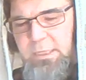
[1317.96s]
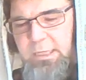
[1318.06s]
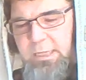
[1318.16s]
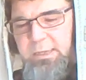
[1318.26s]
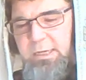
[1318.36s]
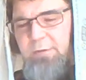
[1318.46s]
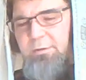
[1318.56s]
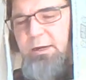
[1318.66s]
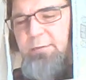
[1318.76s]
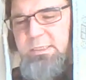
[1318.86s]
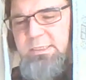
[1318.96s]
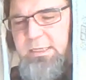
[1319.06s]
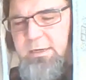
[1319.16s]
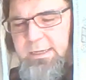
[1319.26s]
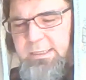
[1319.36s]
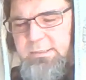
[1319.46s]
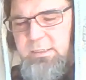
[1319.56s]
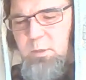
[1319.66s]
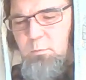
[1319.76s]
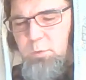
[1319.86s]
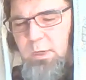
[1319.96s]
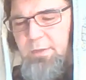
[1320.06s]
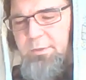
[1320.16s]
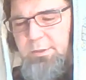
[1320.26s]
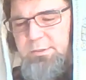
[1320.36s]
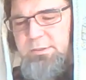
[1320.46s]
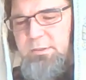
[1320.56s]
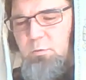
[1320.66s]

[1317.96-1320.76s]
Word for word: and the other emissaries, Brothers,